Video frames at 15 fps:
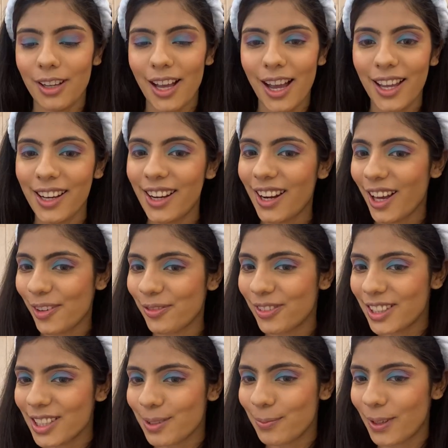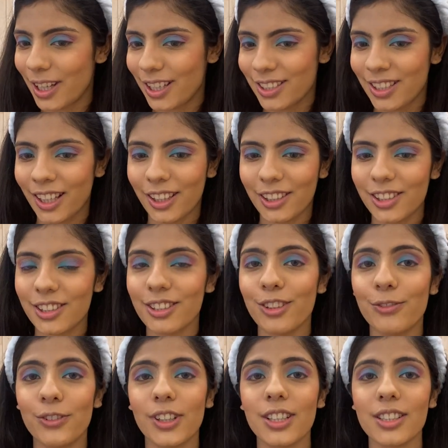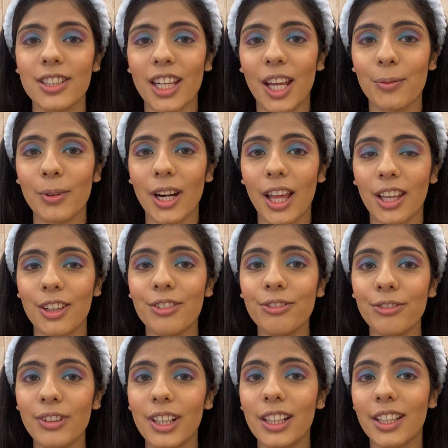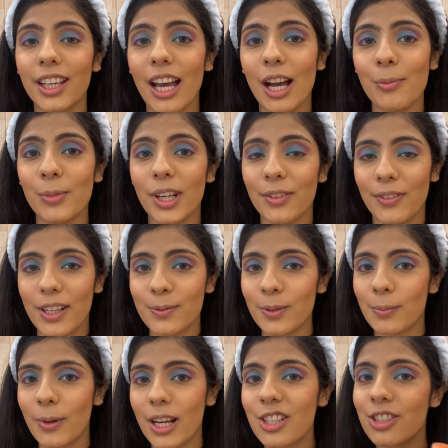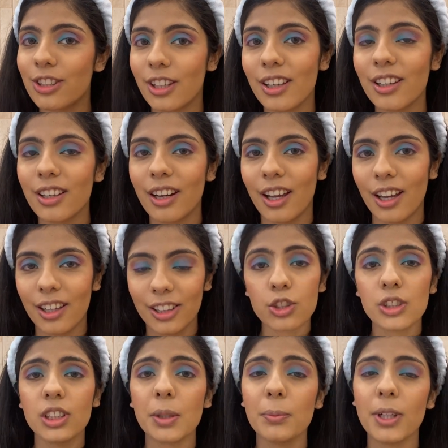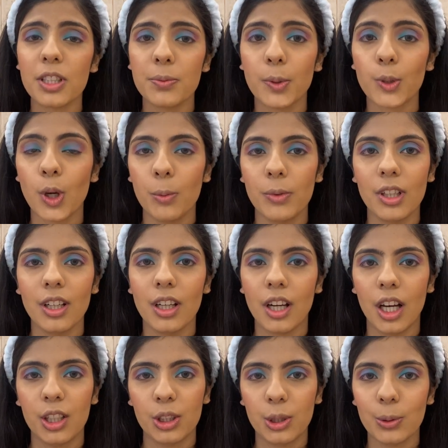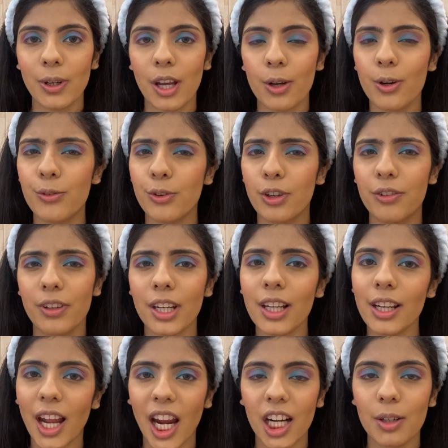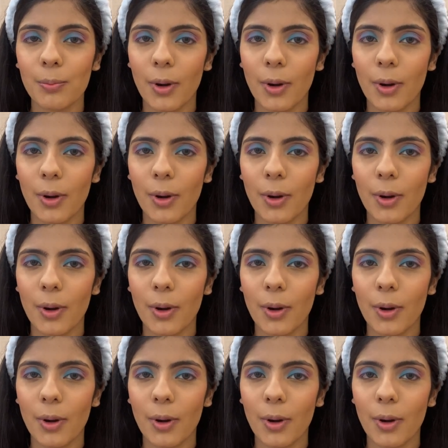I love this blush. Like, this is the first time that I can feel ki aa mere face pe blush dikh raha hai. Jitna blush main normally lagati hu, I go for a very light